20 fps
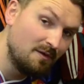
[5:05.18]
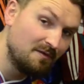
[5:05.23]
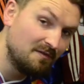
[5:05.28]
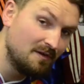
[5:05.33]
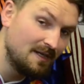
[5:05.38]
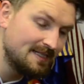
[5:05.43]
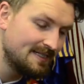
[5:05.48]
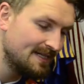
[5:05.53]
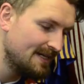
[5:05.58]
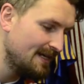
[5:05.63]
we,
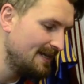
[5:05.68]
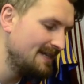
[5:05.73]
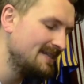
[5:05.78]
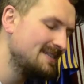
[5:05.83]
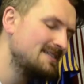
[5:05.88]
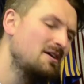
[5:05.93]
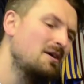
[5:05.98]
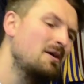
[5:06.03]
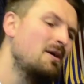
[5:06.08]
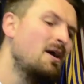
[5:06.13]
recently?
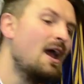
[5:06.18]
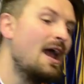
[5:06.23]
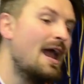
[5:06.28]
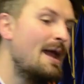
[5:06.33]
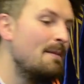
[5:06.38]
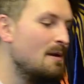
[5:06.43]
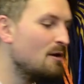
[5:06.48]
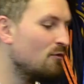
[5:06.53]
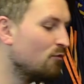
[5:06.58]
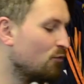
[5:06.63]
So
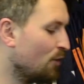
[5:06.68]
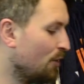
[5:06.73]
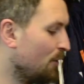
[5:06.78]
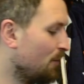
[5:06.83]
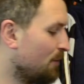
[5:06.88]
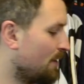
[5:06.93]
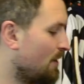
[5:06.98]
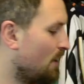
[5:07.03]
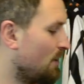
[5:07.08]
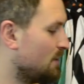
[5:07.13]
it'd be
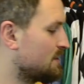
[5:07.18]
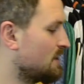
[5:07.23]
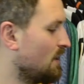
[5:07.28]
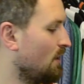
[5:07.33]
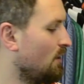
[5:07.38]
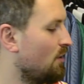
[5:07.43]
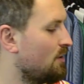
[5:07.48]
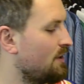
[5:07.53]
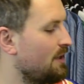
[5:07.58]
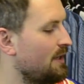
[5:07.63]
rude not to
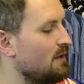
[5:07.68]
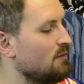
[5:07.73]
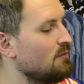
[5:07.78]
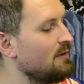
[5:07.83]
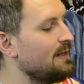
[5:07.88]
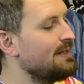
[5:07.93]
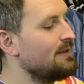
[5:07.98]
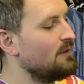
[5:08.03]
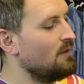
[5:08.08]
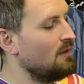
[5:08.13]
look at a
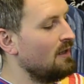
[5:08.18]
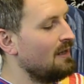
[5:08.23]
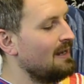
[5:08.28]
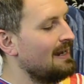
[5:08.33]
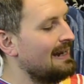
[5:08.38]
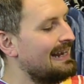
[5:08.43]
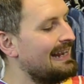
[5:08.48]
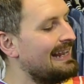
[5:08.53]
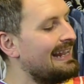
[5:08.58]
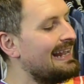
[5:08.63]
real
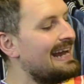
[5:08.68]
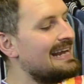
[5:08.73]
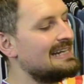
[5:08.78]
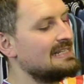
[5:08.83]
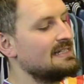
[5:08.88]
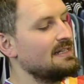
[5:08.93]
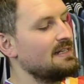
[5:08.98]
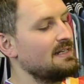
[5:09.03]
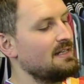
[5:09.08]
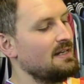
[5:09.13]

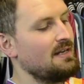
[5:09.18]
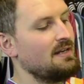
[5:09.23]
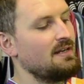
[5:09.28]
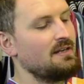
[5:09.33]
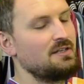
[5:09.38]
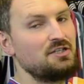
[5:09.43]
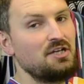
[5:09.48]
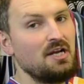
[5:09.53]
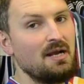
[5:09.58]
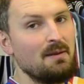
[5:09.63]
classic
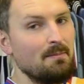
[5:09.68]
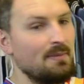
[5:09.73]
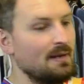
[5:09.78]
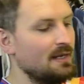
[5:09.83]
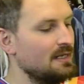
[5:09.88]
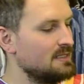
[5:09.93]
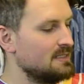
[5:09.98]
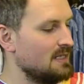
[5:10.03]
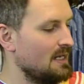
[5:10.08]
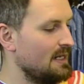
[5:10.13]

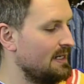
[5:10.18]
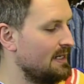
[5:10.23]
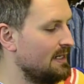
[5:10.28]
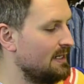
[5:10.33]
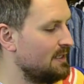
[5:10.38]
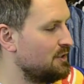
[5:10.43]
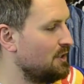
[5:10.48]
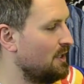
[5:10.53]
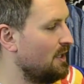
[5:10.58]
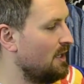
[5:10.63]
Champions
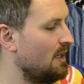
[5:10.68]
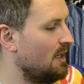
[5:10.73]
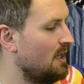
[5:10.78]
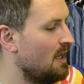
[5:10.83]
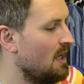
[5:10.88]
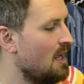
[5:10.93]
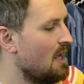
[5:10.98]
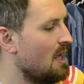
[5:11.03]
League shirt